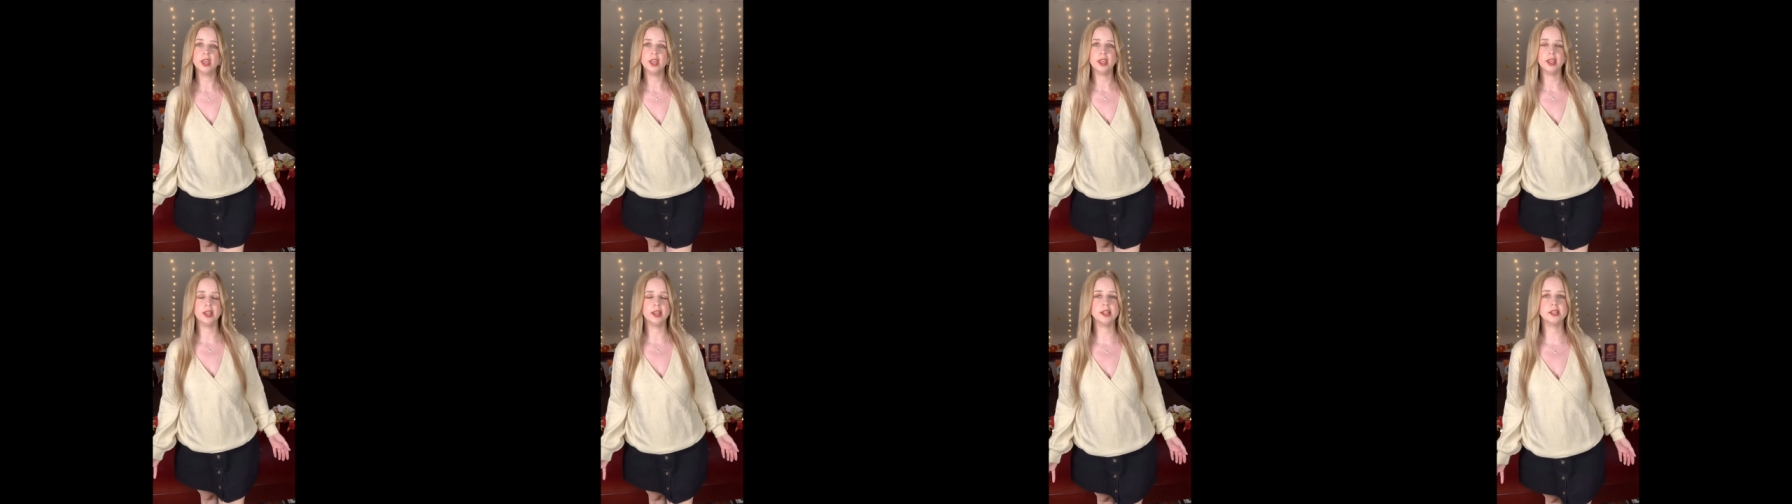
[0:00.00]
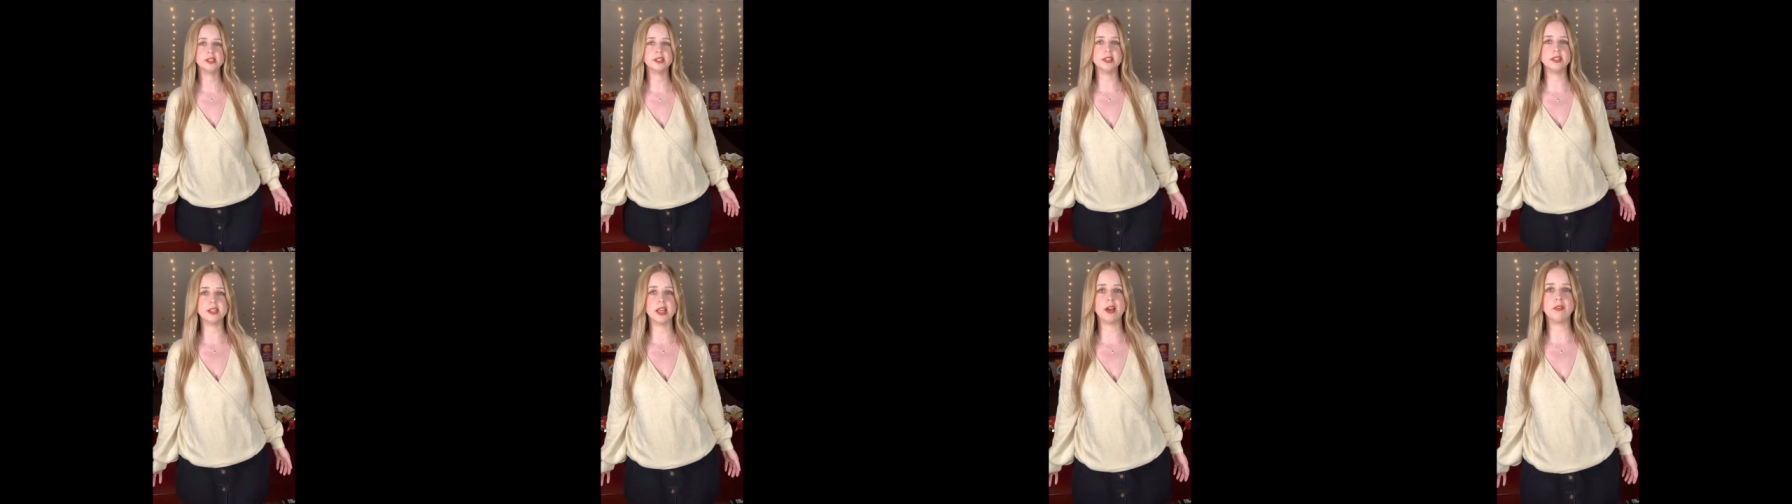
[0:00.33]
It
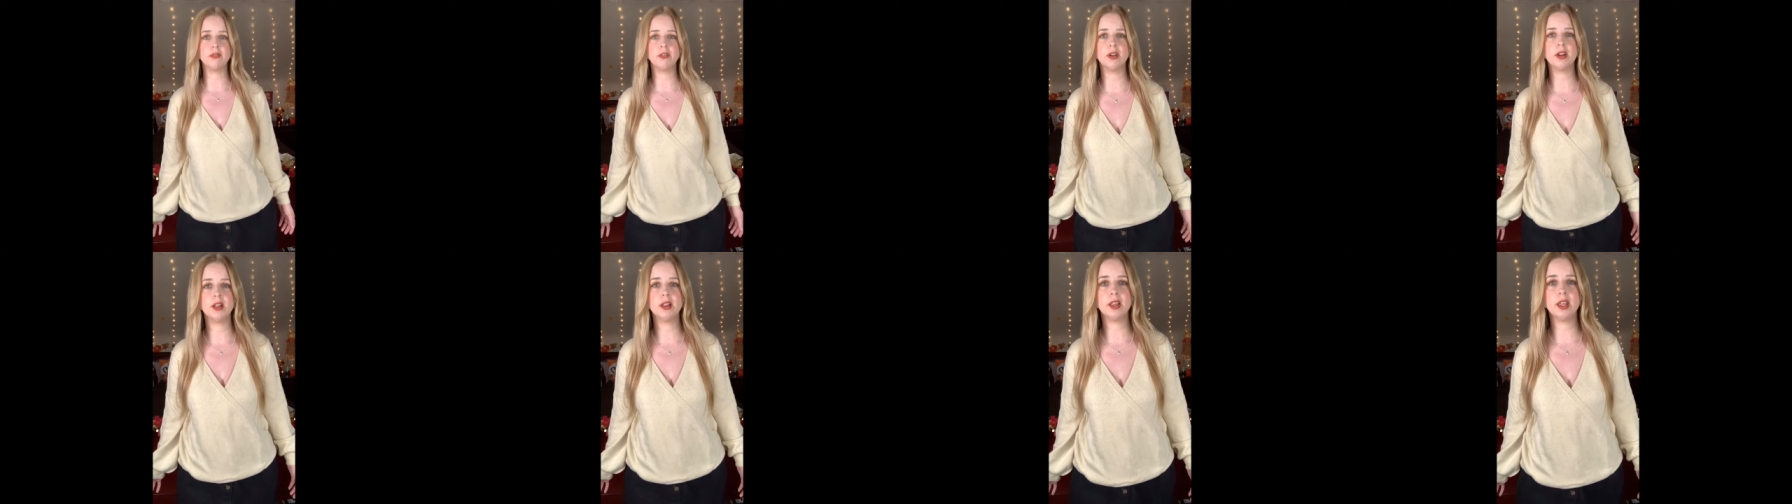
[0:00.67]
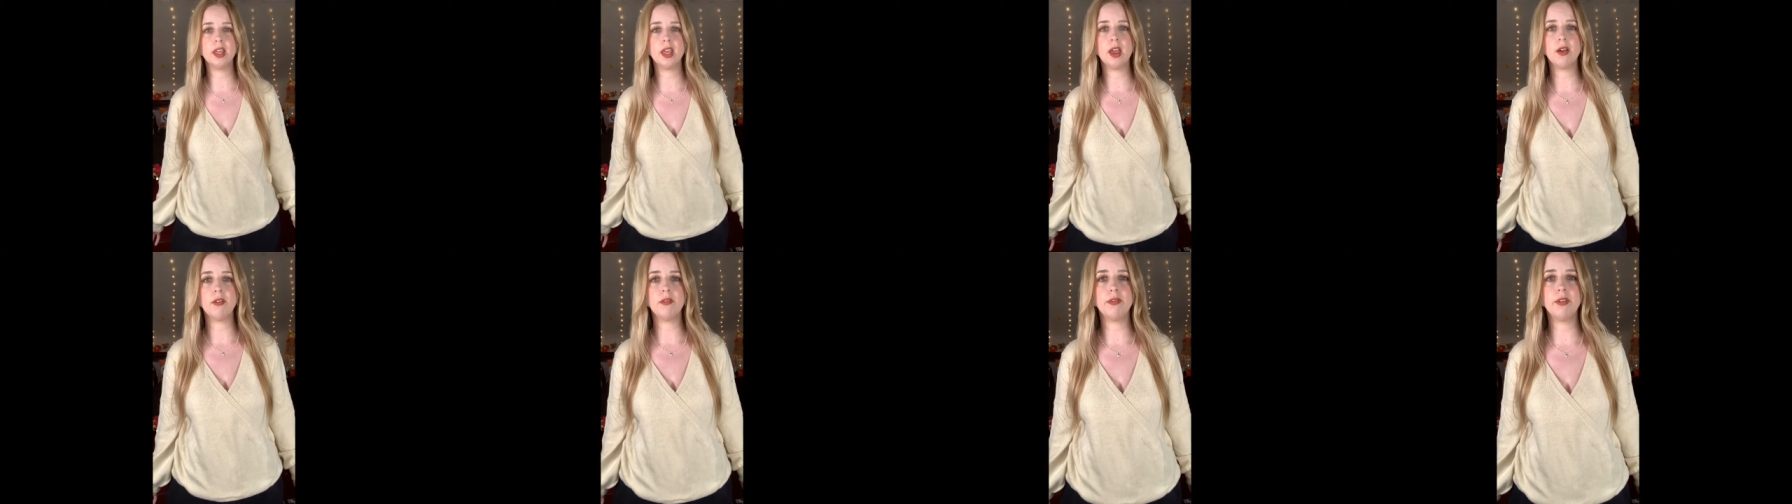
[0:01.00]
is
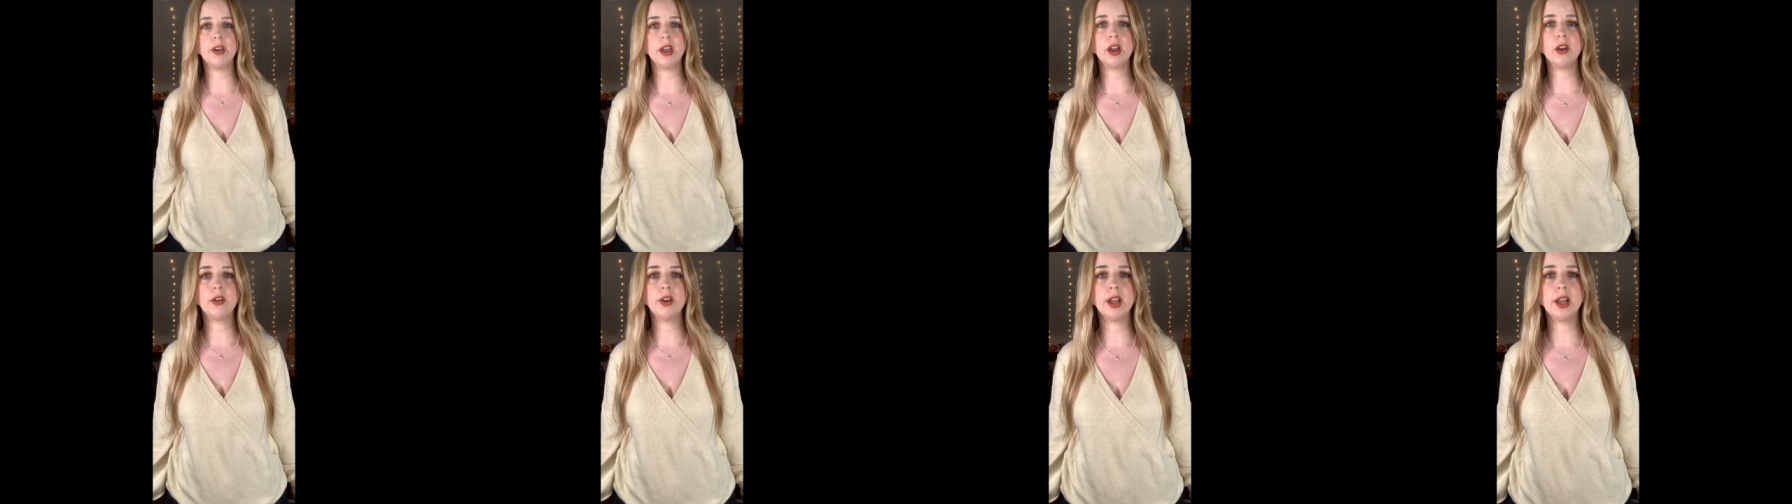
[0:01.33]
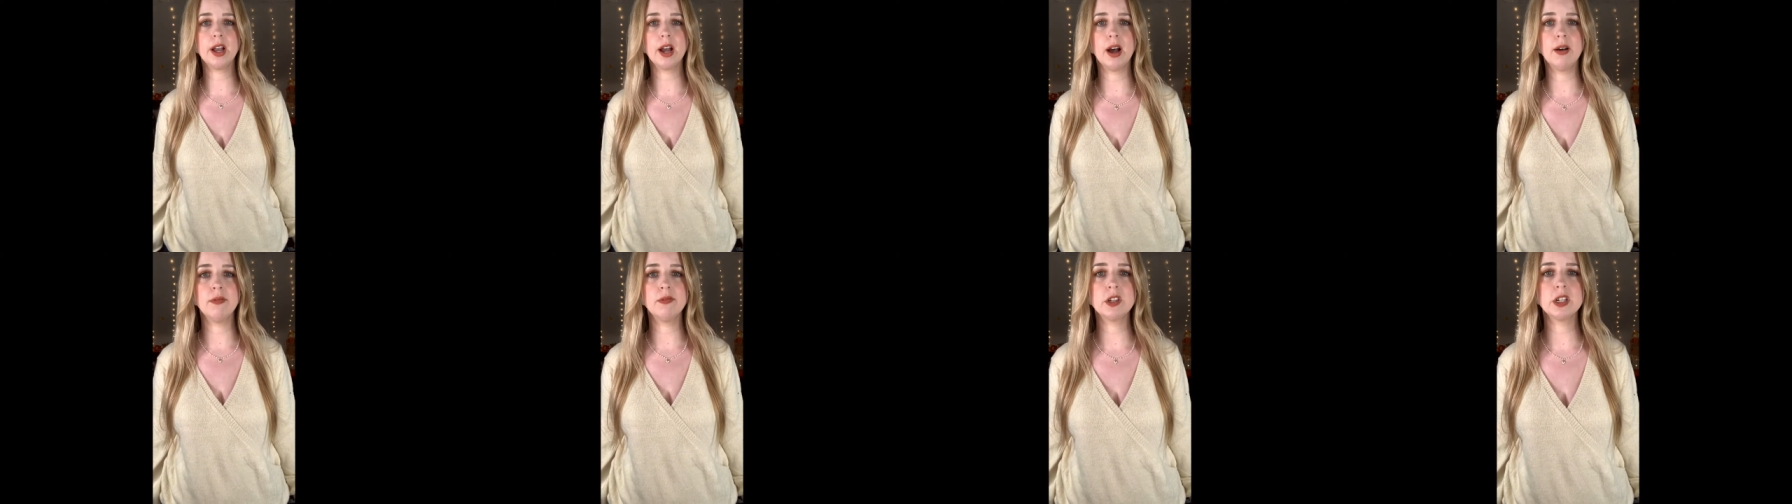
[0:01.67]
definitely very
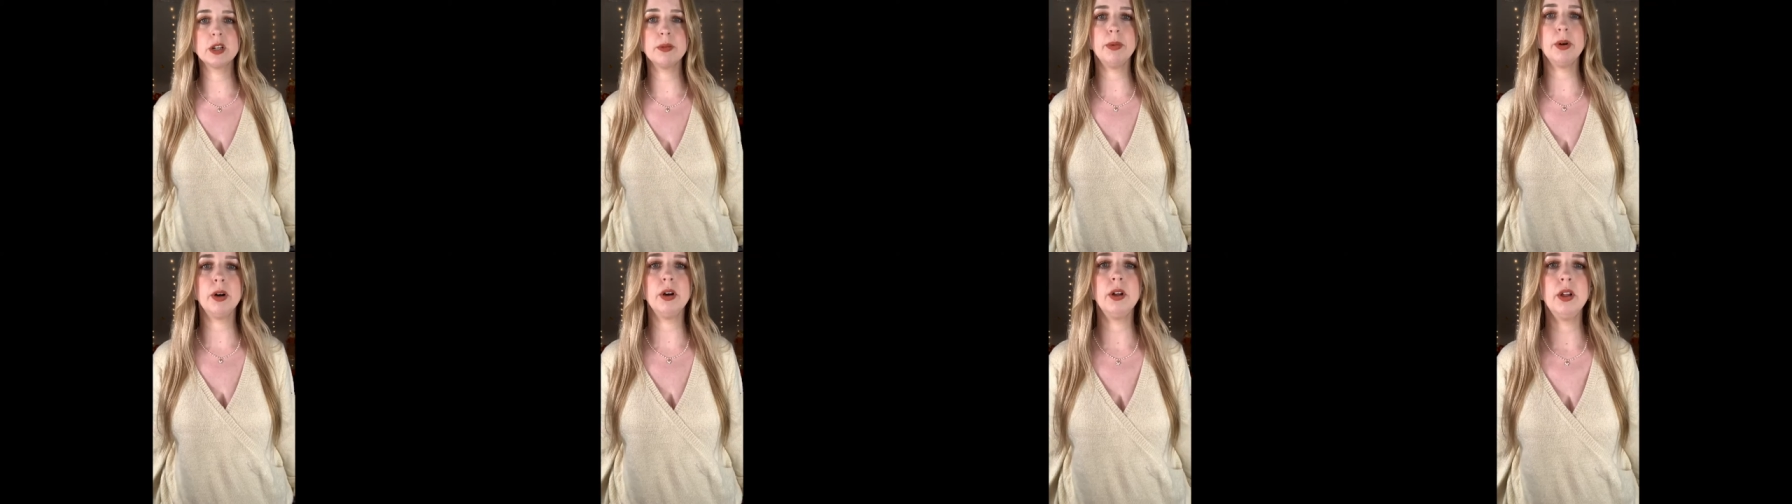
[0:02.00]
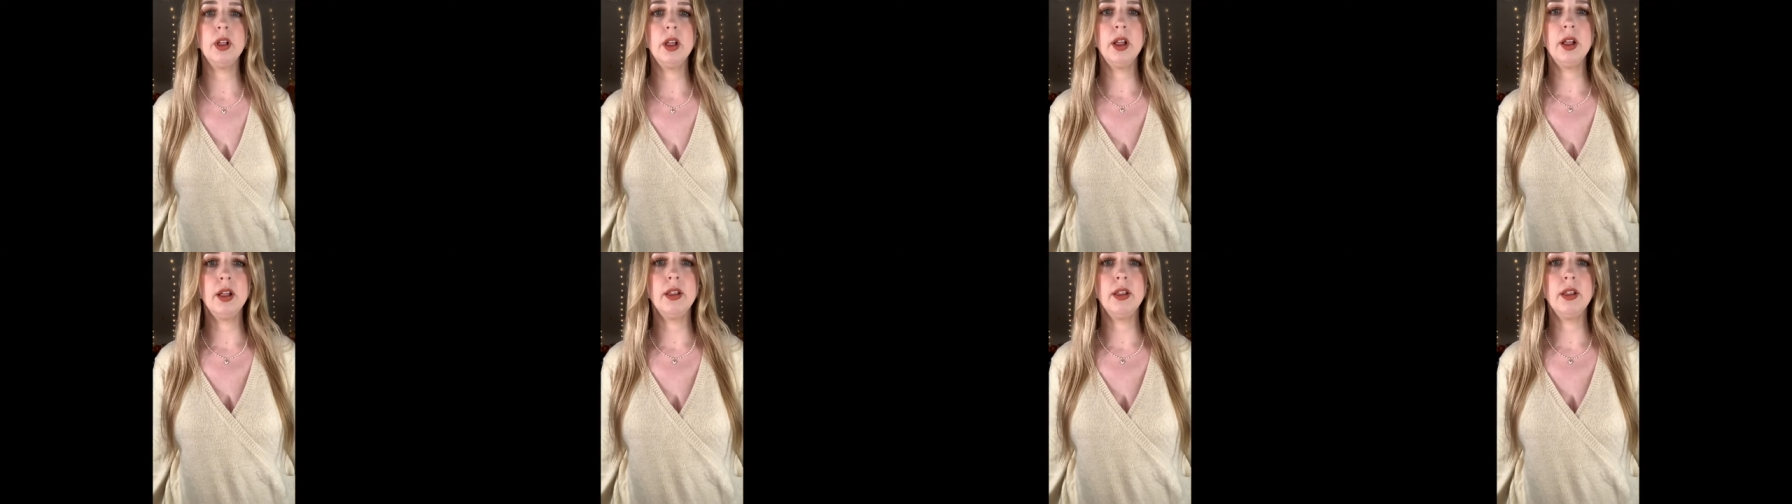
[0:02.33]
comfortable.